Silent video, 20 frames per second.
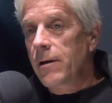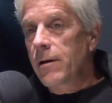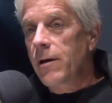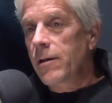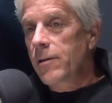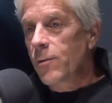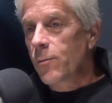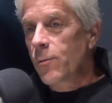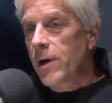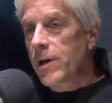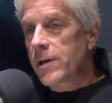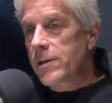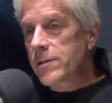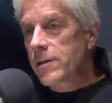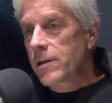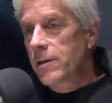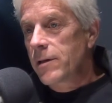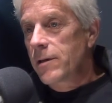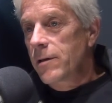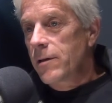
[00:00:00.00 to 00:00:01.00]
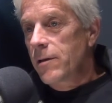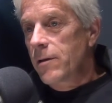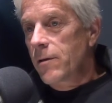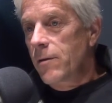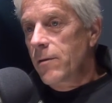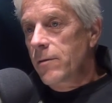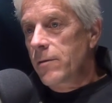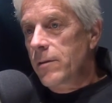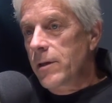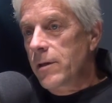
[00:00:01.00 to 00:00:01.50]
Otherwise,
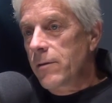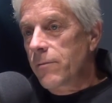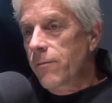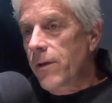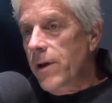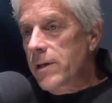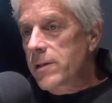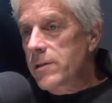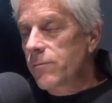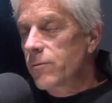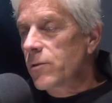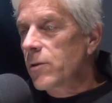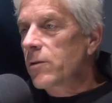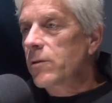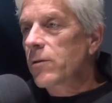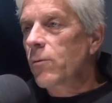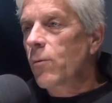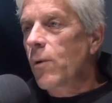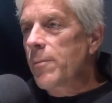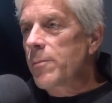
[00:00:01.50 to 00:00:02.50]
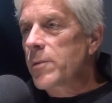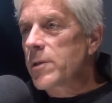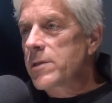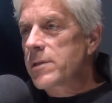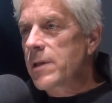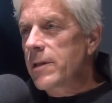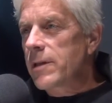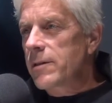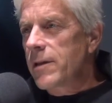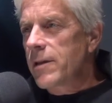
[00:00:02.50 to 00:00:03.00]
the effects of nuclear weapons
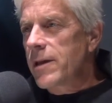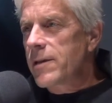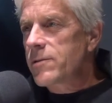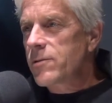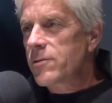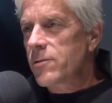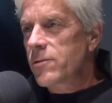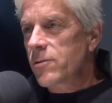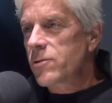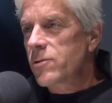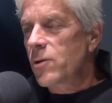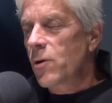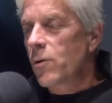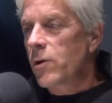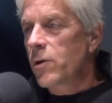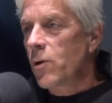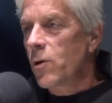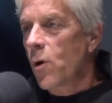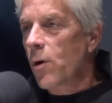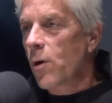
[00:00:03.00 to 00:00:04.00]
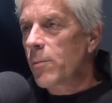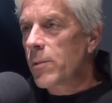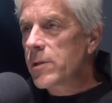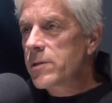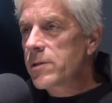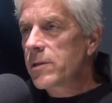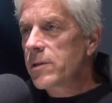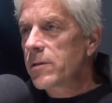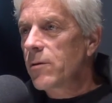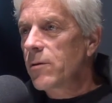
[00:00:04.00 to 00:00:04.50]
detonations are so
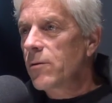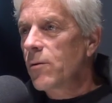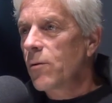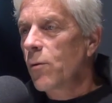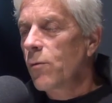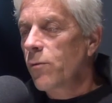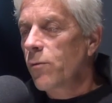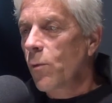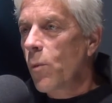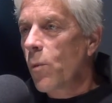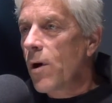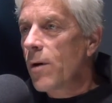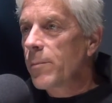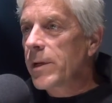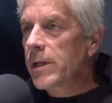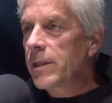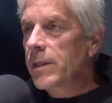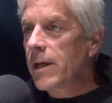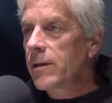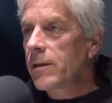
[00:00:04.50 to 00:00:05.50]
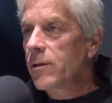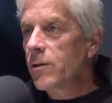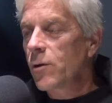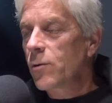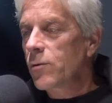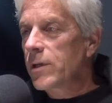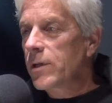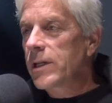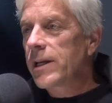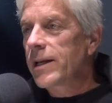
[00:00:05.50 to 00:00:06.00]
enormous and overwhelming that you
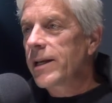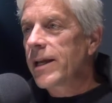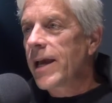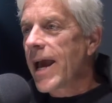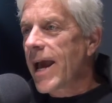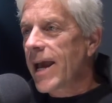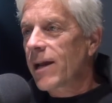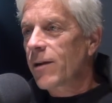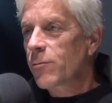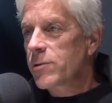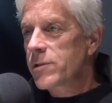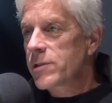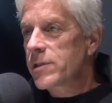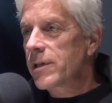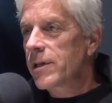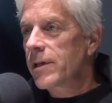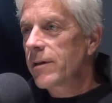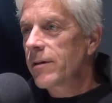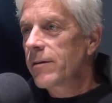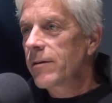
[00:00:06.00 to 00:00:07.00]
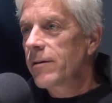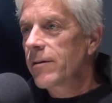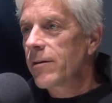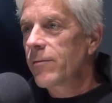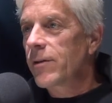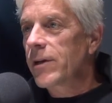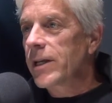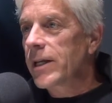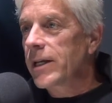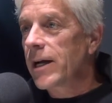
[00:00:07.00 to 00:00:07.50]
don't need any accuracy
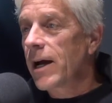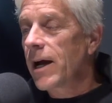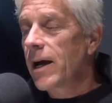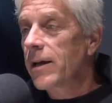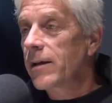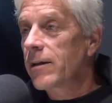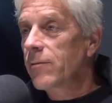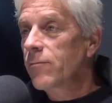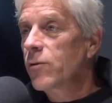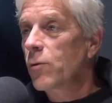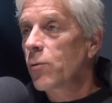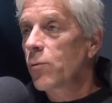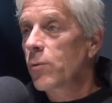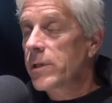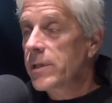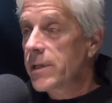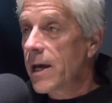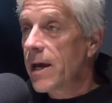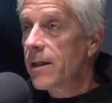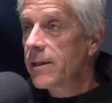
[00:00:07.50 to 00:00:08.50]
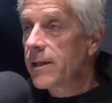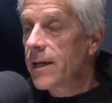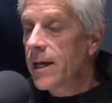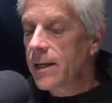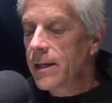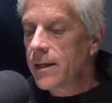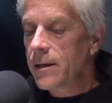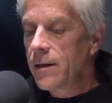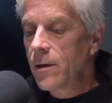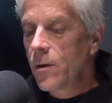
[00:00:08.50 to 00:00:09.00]
of any kind. If you're
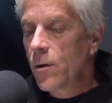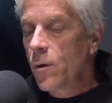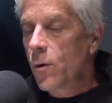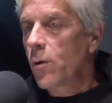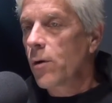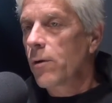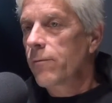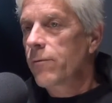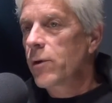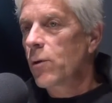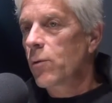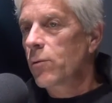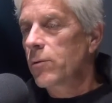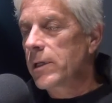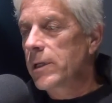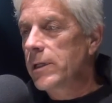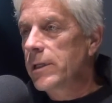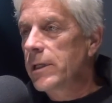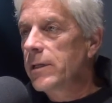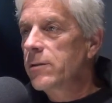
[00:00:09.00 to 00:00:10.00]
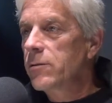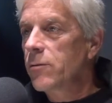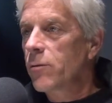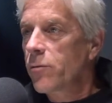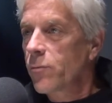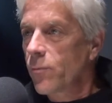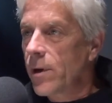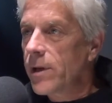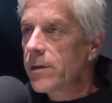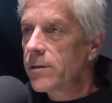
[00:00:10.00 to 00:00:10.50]
retaliating, or if you only need to
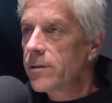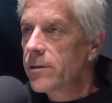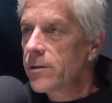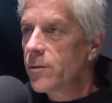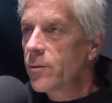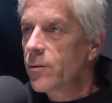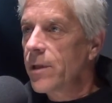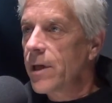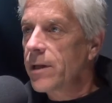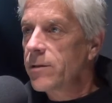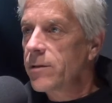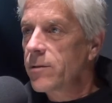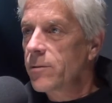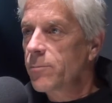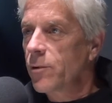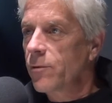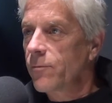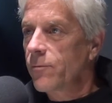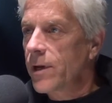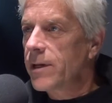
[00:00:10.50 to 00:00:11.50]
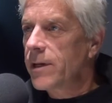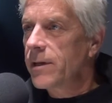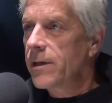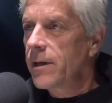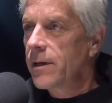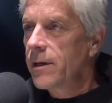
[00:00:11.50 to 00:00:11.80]
threaten to do that to prevent